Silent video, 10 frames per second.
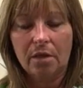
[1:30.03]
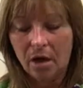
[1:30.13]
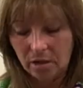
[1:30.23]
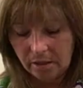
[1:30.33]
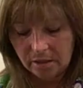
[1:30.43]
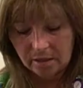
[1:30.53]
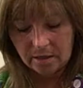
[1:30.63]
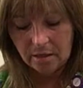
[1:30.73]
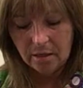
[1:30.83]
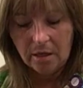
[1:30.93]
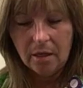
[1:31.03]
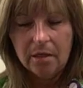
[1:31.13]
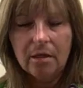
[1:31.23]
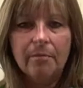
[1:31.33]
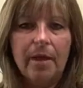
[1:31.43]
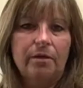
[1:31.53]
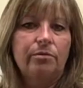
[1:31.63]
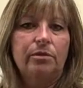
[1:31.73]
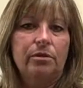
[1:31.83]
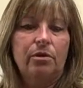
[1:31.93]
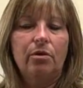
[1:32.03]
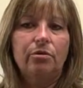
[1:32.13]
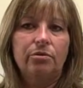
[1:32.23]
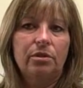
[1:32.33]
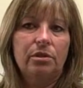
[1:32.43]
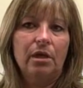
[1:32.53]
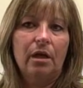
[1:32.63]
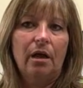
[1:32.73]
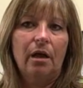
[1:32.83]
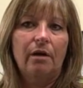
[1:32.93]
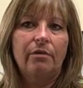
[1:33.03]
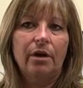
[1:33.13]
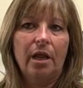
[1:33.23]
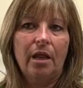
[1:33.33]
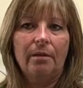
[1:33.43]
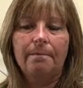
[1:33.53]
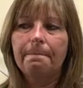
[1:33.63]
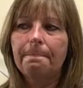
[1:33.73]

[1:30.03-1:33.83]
Carly, the young man who is the host of our camp,